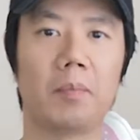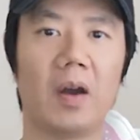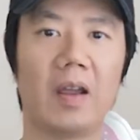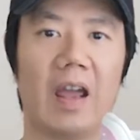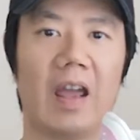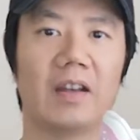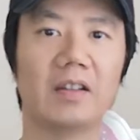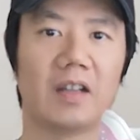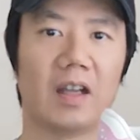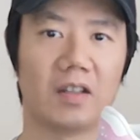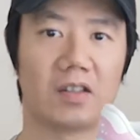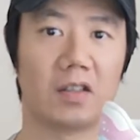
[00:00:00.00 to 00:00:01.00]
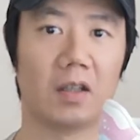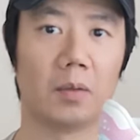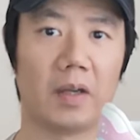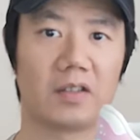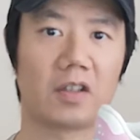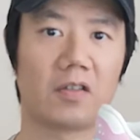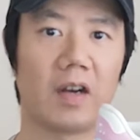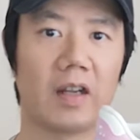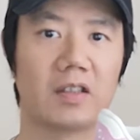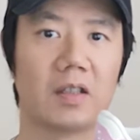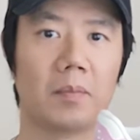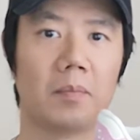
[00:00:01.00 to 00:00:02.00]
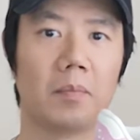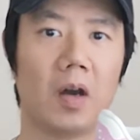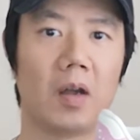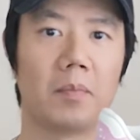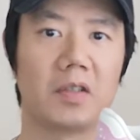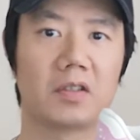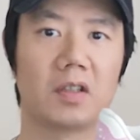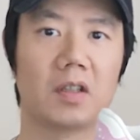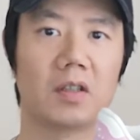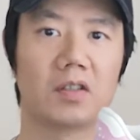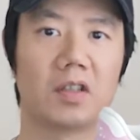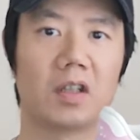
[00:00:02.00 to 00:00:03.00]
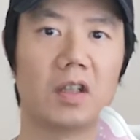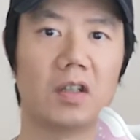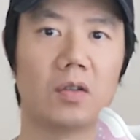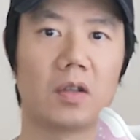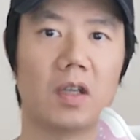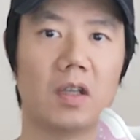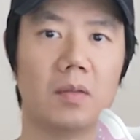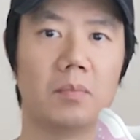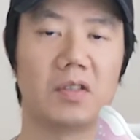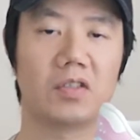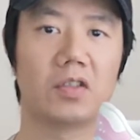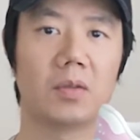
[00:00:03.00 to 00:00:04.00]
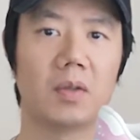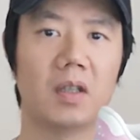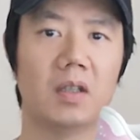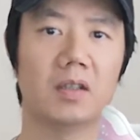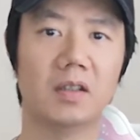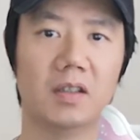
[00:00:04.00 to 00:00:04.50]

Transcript: by End and the silhouette's creator by Mr. Shigeyuki Mitsui.